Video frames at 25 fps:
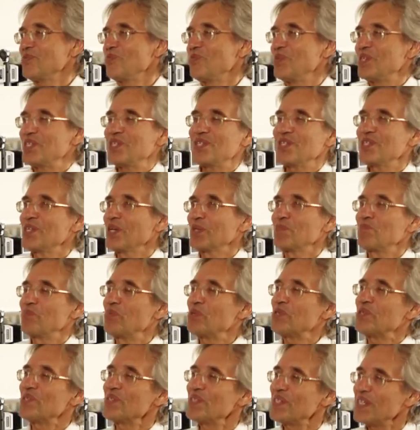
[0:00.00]
which is not
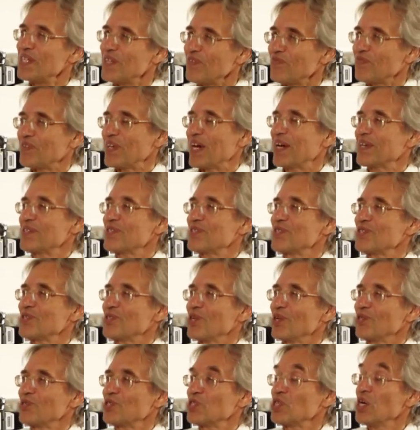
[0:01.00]
perceived as
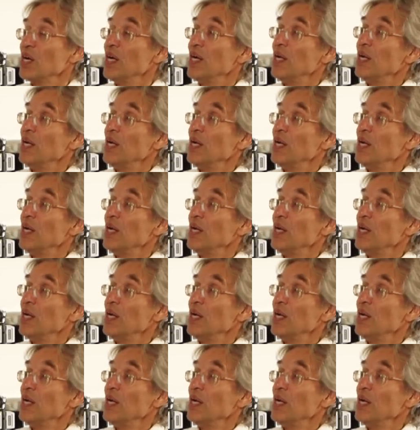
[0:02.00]
such.